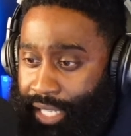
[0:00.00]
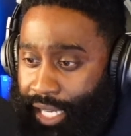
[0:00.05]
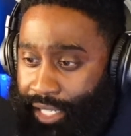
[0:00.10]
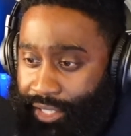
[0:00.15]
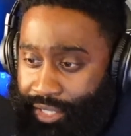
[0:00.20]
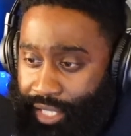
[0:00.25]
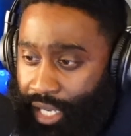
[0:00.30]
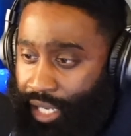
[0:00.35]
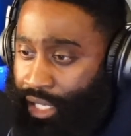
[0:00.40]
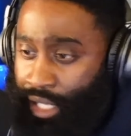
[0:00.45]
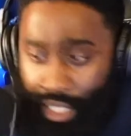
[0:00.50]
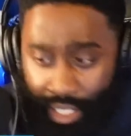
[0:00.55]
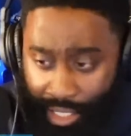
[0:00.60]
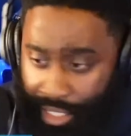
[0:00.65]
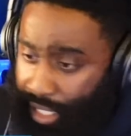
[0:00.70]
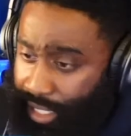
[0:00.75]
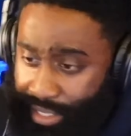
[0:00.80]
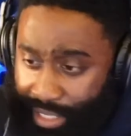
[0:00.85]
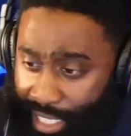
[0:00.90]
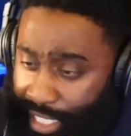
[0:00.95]
Tuck,
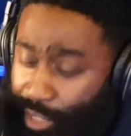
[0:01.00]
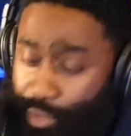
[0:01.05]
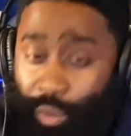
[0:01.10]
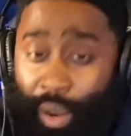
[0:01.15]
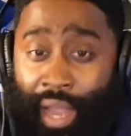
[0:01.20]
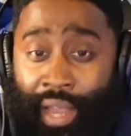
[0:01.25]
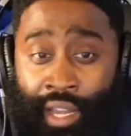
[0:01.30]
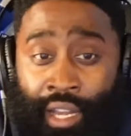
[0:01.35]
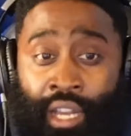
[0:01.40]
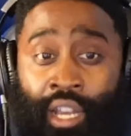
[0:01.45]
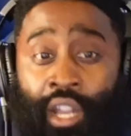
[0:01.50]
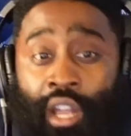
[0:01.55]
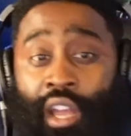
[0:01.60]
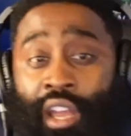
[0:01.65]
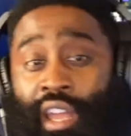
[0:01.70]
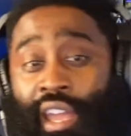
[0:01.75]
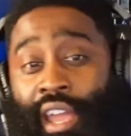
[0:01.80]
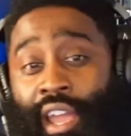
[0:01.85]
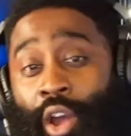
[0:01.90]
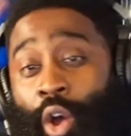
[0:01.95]
this list right here,
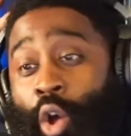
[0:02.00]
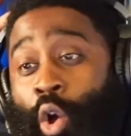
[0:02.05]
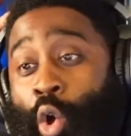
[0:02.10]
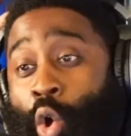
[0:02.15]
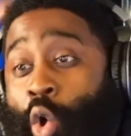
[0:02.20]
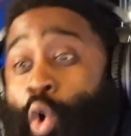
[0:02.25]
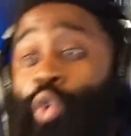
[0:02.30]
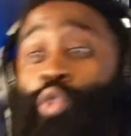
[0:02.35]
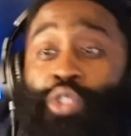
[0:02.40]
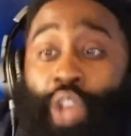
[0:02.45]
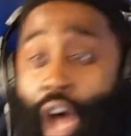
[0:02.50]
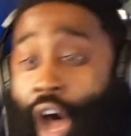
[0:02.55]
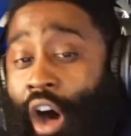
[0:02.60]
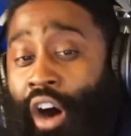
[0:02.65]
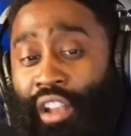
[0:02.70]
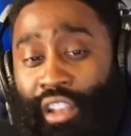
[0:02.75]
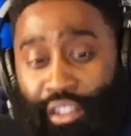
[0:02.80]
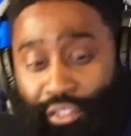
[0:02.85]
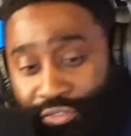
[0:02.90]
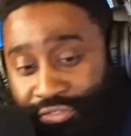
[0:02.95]
who's
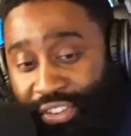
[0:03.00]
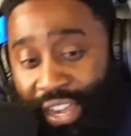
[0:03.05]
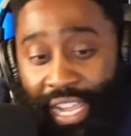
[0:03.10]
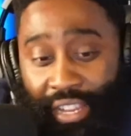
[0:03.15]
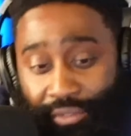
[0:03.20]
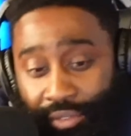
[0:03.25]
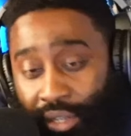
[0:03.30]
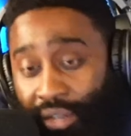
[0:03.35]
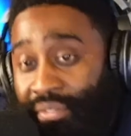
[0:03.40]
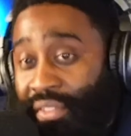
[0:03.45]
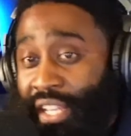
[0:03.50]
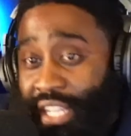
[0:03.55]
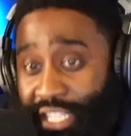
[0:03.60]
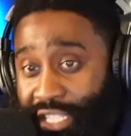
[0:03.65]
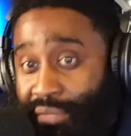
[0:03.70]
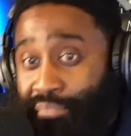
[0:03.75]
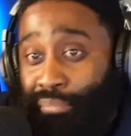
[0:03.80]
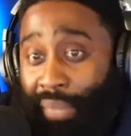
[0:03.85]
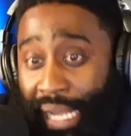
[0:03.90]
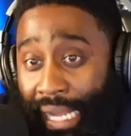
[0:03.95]
all in favor of
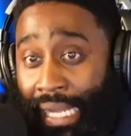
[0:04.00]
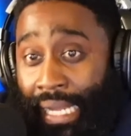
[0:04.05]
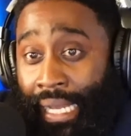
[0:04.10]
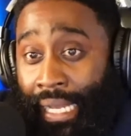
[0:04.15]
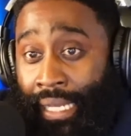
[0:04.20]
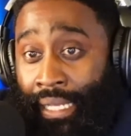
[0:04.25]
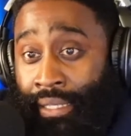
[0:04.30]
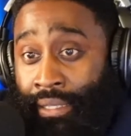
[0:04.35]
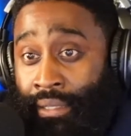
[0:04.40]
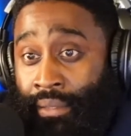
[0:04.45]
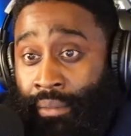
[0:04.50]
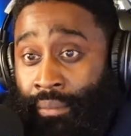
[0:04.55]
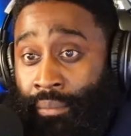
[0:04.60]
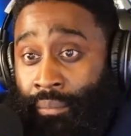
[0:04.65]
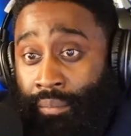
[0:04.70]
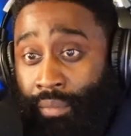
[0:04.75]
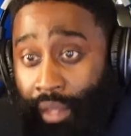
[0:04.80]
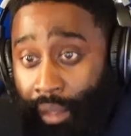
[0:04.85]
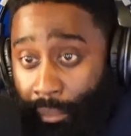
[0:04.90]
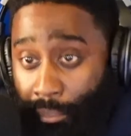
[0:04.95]
this man
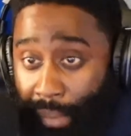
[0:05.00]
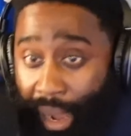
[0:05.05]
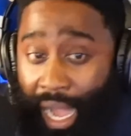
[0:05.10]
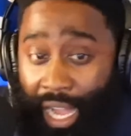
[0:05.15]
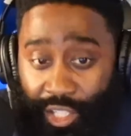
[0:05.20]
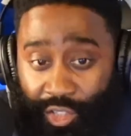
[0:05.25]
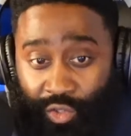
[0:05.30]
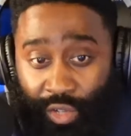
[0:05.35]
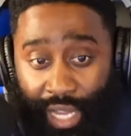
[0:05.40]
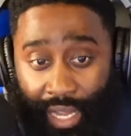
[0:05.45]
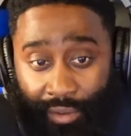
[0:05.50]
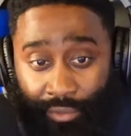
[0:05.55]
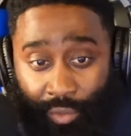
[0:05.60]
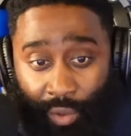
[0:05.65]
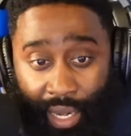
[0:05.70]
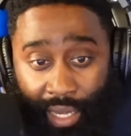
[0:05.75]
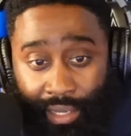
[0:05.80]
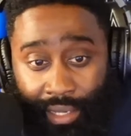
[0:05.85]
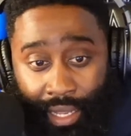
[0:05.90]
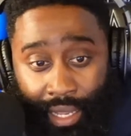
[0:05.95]
mock draft
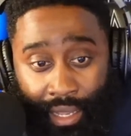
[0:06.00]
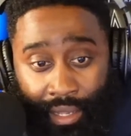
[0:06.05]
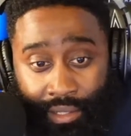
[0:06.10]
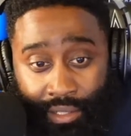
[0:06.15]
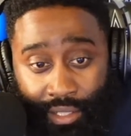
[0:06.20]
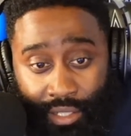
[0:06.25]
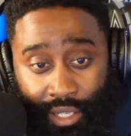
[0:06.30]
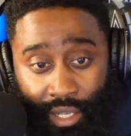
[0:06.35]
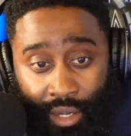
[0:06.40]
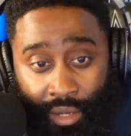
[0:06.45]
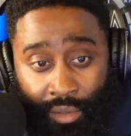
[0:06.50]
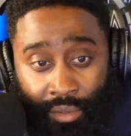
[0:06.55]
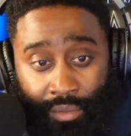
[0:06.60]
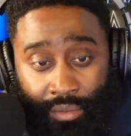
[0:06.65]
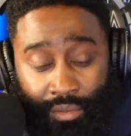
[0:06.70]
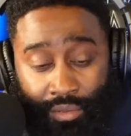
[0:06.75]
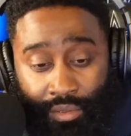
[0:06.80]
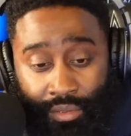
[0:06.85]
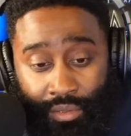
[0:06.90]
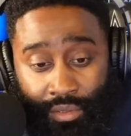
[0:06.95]
right now, you know?
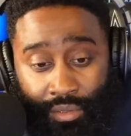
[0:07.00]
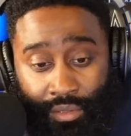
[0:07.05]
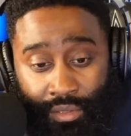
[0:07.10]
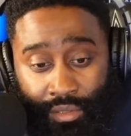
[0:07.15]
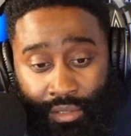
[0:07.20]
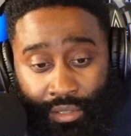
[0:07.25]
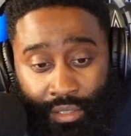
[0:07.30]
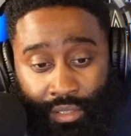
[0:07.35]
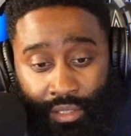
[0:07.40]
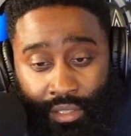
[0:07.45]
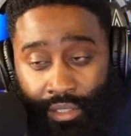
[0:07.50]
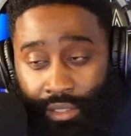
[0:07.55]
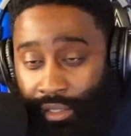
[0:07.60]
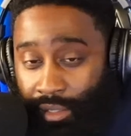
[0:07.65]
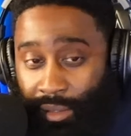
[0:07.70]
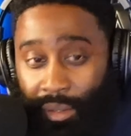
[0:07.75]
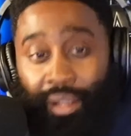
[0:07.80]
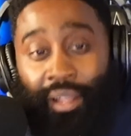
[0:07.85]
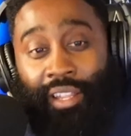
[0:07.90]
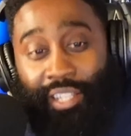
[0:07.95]

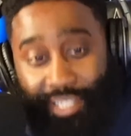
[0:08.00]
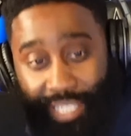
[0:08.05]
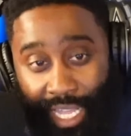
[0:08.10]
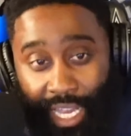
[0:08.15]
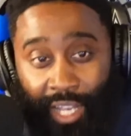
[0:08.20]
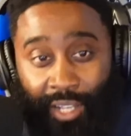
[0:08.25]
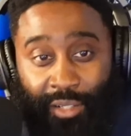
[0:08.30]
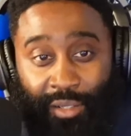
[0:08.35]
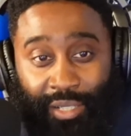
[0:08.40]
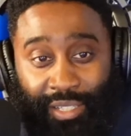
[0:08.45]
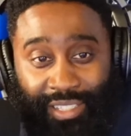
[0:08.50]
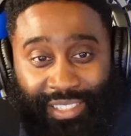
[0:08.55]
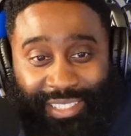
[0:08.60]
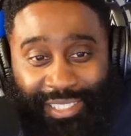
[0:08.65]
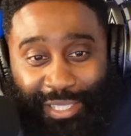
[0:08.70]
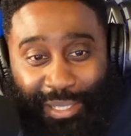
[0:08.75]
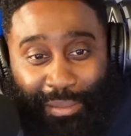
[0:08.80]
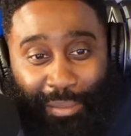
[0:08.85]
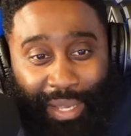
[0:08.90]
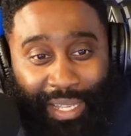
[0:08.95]
Shout out
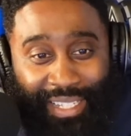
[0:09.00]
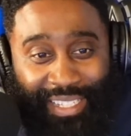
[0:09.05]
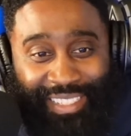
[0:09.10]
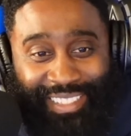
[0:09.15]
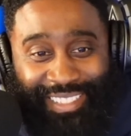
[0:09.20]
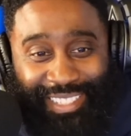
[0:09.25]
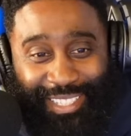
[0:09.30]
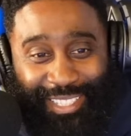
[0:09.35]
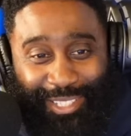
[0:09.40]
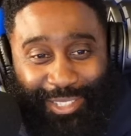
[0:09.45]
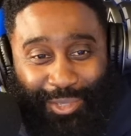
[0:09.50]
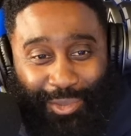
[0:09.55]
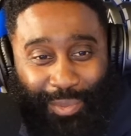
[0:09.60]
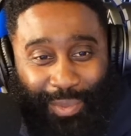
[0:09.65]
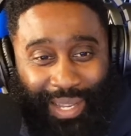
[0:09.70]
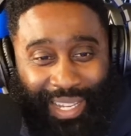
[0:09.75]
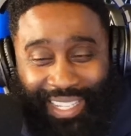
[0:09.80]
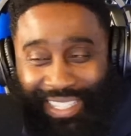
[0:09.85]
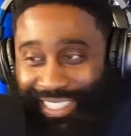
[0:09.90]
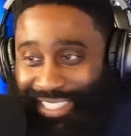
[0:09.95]
to this
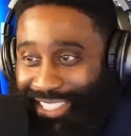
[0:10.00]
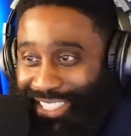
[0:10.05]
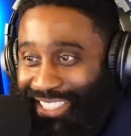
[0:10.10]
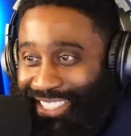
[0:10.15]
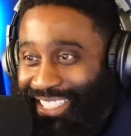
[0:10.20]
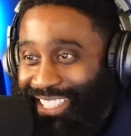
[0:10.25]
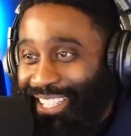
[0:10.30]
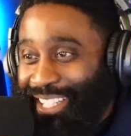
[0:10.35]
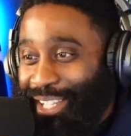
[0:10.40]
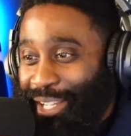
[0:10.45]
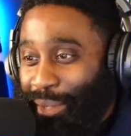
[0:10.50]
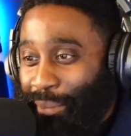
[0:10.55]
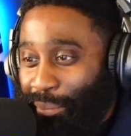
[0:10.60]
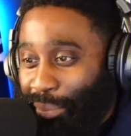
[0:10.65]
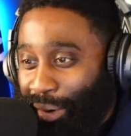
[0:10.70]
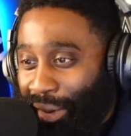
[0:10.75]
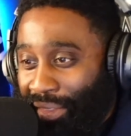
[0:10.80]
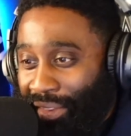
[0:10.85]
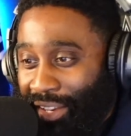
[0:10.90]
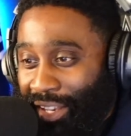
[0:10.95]
way. It says,
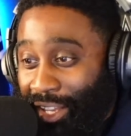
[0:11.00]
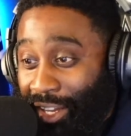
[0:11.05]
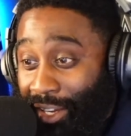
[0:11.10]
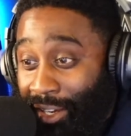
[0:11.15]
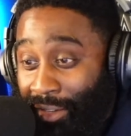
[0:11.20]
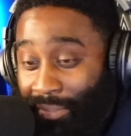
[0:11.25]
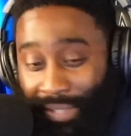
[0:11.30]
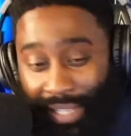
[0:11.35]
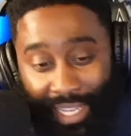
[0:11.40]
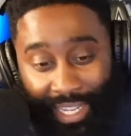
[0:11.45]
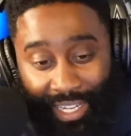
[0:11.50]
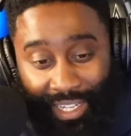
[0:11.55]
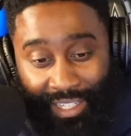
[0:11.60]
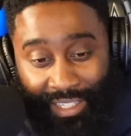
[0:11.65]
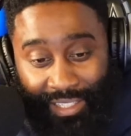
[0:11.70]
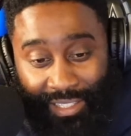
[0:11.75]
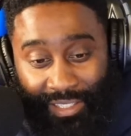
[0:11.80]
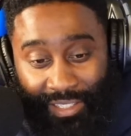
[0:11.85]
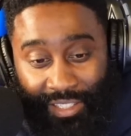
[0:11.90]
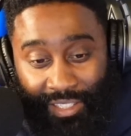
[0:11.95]
Brother Love. Yeah.
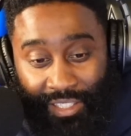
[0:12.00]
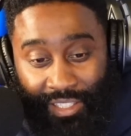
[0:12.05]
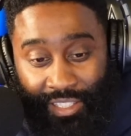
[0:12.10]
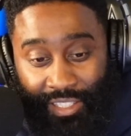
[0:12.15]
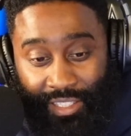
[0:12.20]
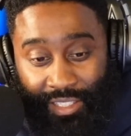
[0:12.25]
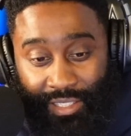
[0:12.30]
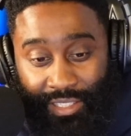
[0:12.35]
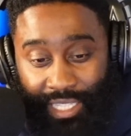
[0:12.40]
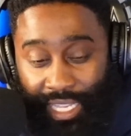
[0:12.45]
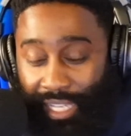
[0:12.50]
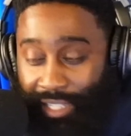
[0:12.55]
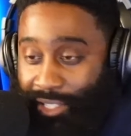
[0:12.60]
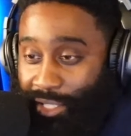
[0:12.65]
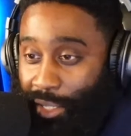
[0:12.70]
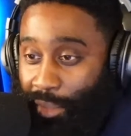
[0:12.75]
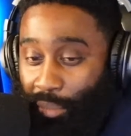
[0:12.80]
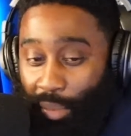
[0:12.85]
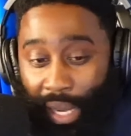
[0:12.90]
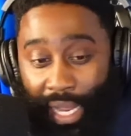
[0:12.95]
Shout out to
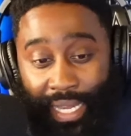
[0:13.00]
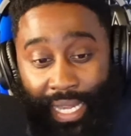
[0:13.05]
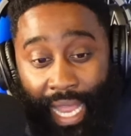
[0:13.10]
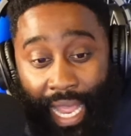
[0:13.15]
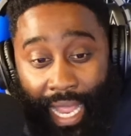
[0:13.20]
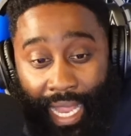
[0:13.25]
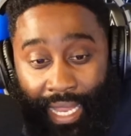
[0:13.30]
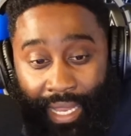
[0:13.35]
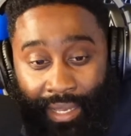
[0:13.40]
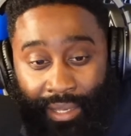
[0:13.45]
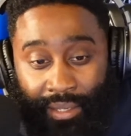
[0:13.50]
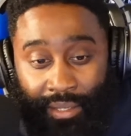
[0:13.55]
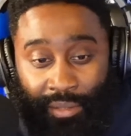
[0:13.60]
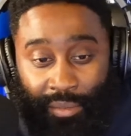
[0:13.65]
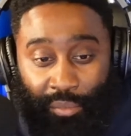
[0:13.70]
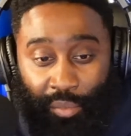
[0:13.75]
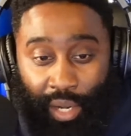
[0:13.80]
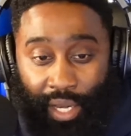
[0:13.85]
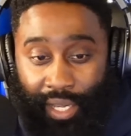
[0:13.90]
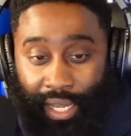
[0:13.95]
you, Brandy.
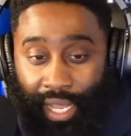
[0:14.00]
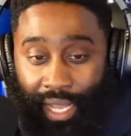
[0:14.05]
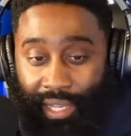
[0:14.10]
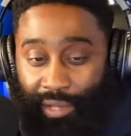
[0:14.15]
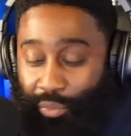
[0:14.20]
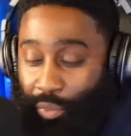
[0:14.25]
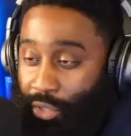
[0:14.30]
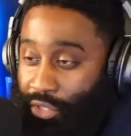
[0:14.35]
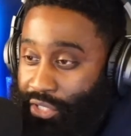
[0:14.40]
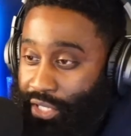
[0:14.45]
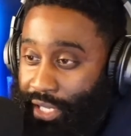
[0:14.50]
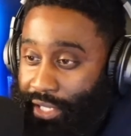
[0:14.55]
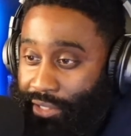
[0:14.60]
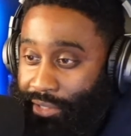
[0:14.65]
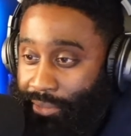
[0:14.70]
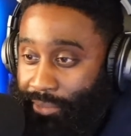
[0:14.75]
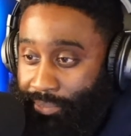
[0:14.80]
Brandy, appreciate you.